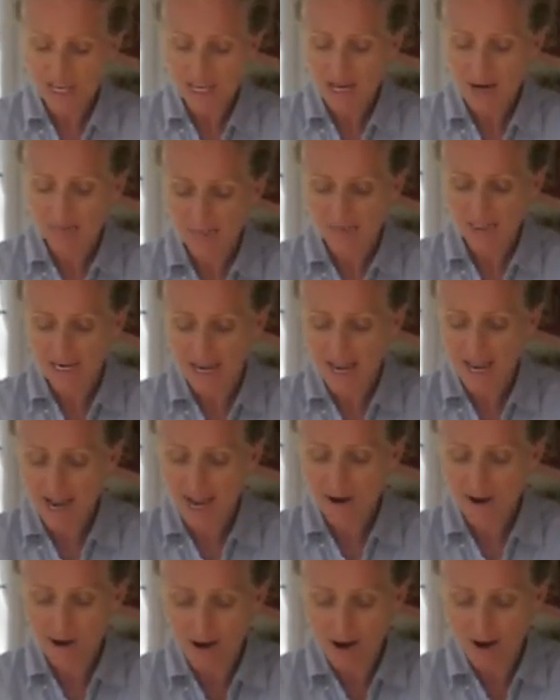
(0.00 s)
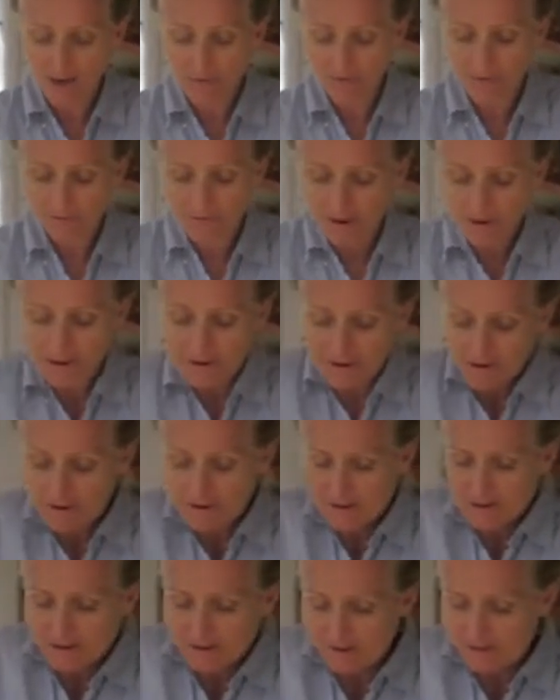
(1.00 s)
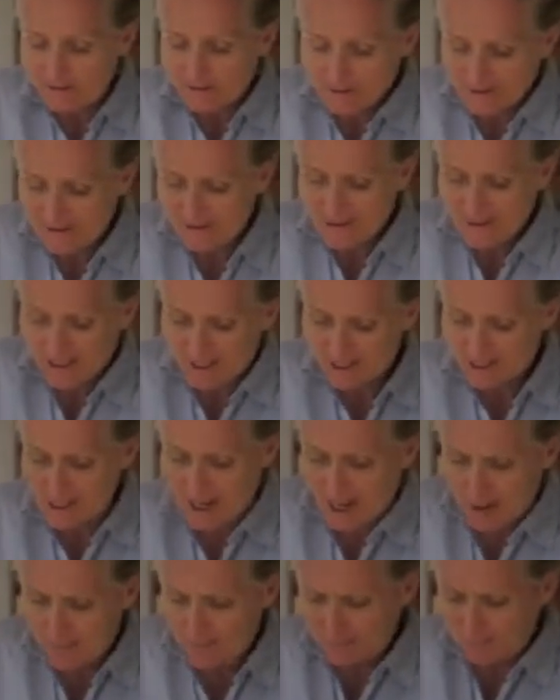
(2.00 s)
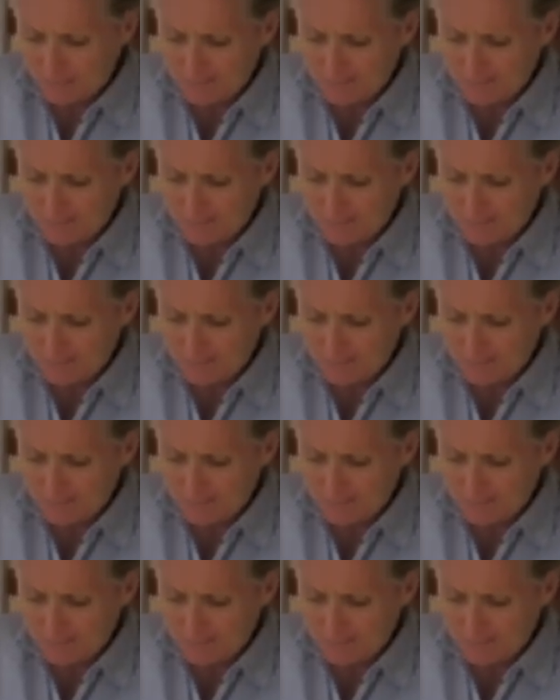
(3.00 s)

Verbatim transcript: and we're going to hack off the stem,